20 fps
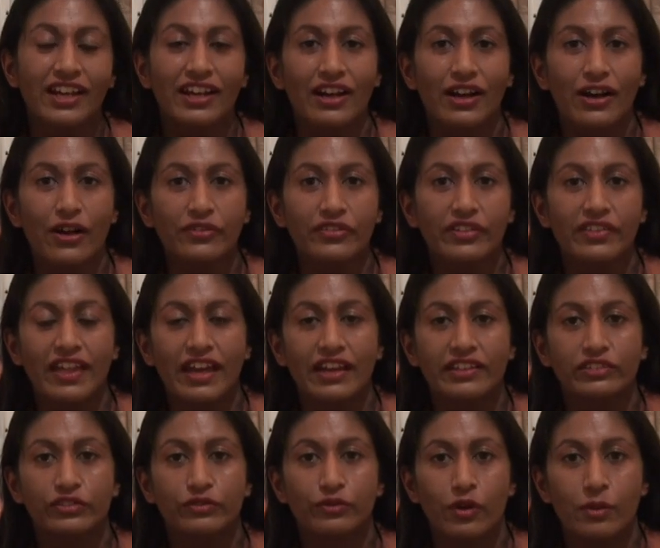After
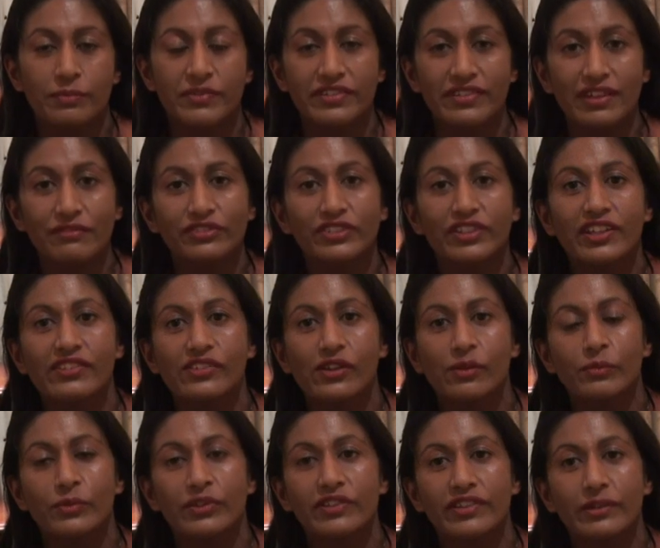that, from the 70s
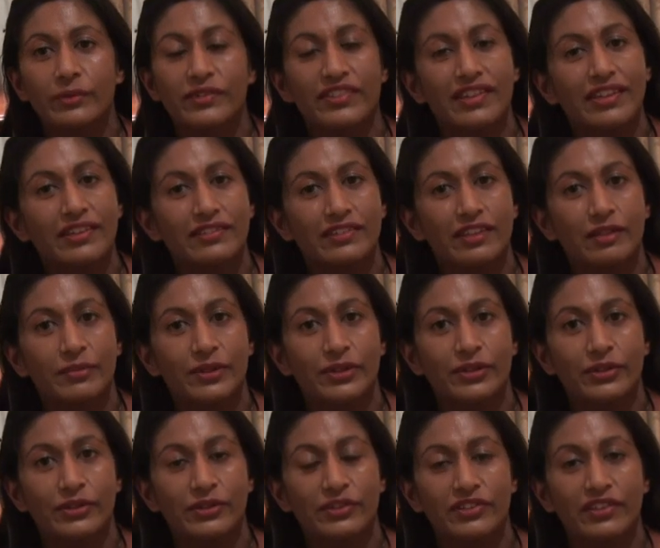onwards, it was easier
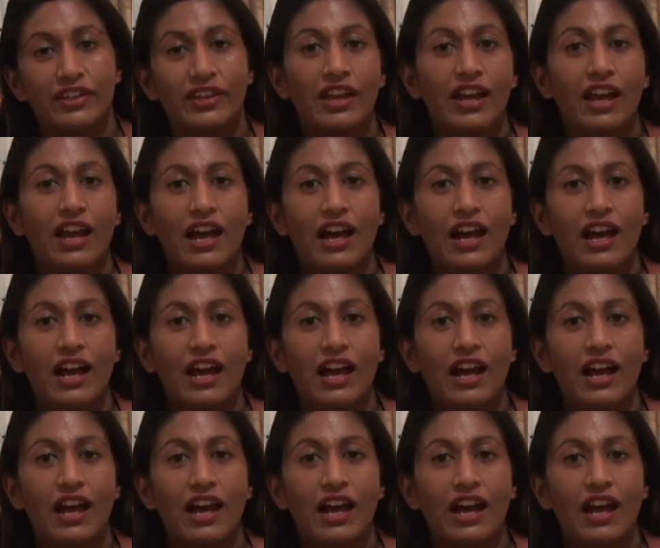because